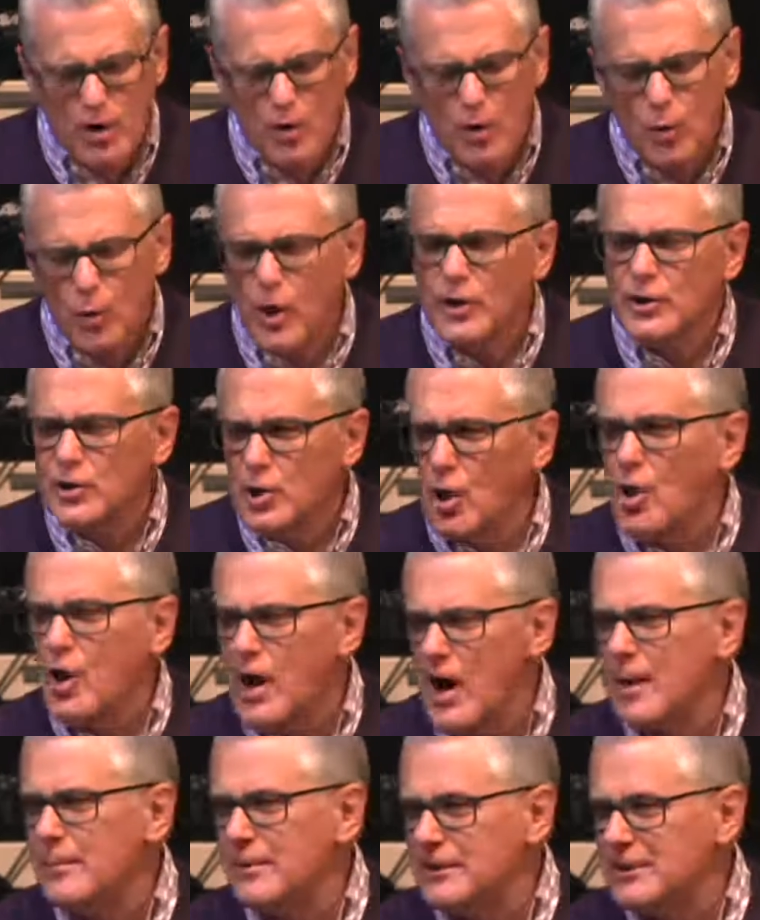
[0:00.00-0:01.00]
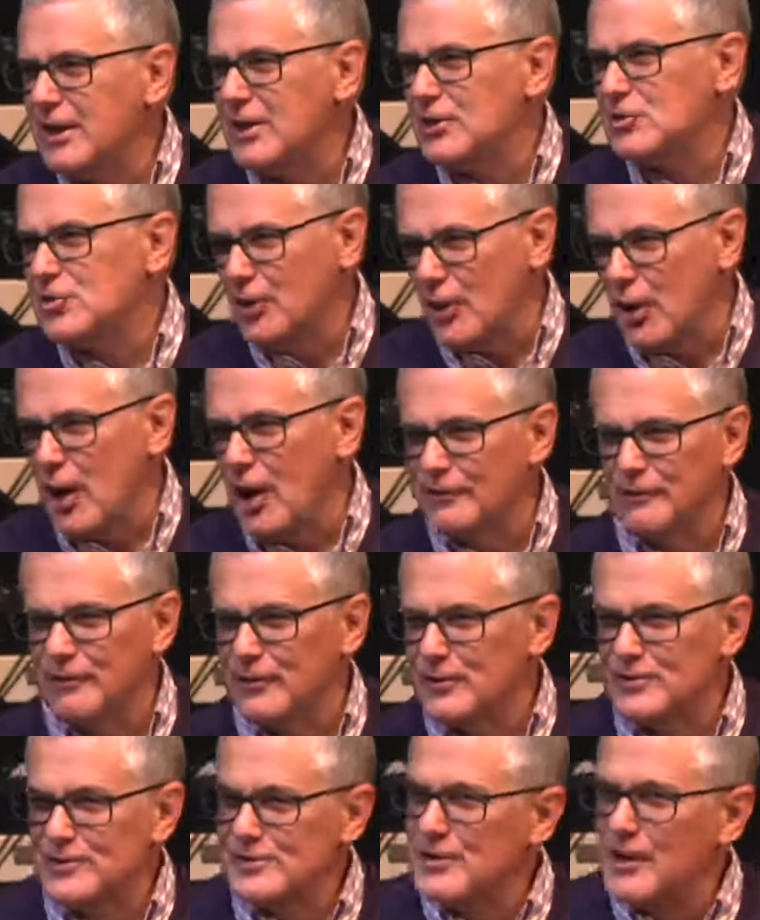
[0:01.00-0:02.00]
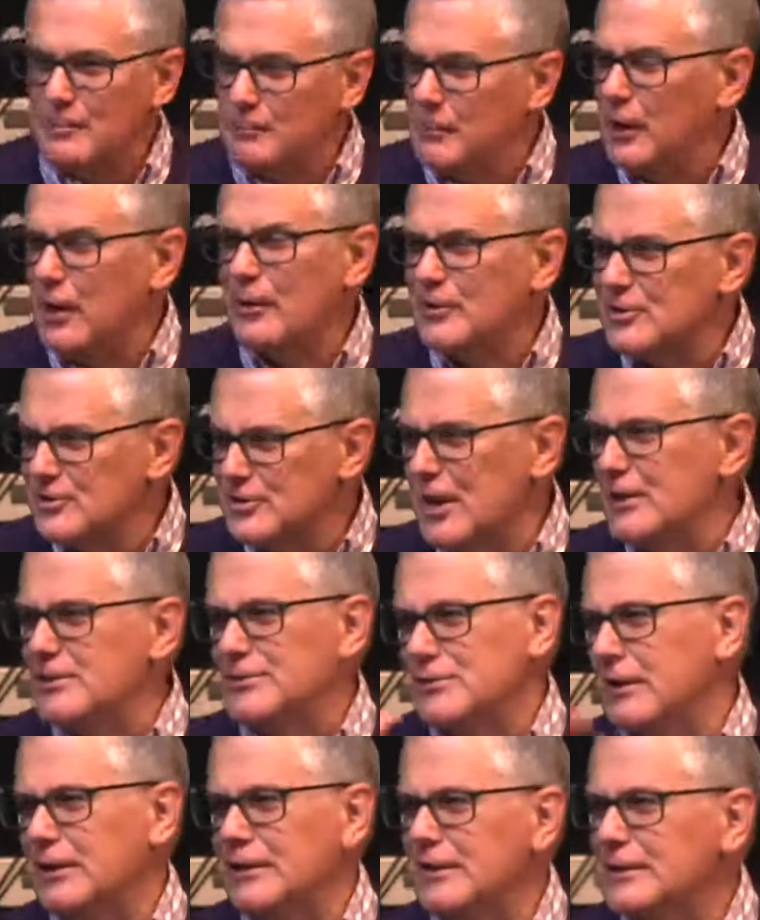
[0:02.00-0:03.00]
what cohabitation offers that marriage doesn't.